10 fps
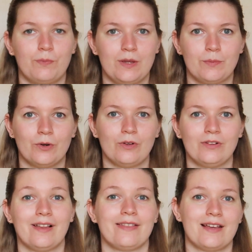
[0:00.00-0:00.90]

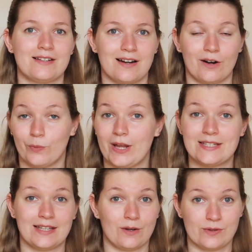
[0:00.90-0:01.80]
people that are
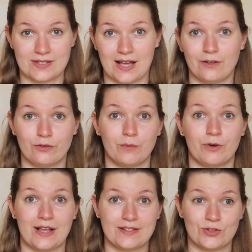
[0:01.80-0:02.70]
waiting outside from a
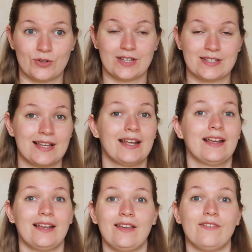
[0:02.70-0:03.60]
restaurant.
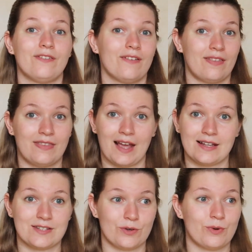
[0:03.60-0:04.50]
If that